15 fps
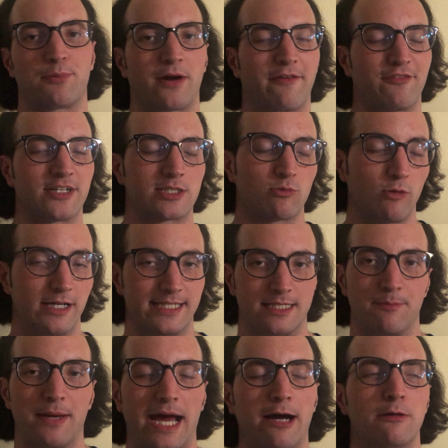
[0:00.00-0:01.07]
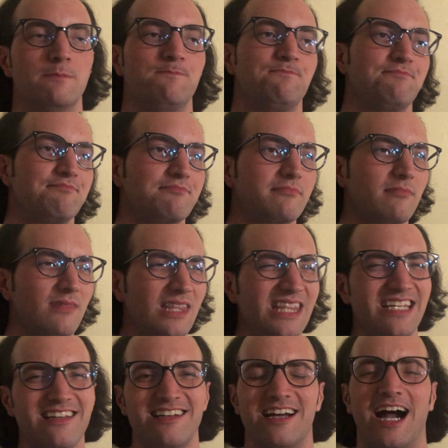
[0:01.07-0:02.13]
prefaced what it's about,
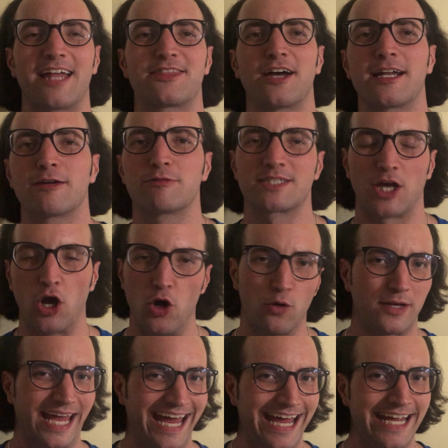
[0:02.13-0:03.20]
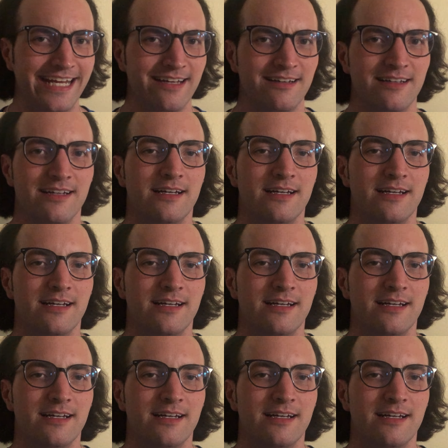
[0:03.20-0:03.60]
I thought it was okay.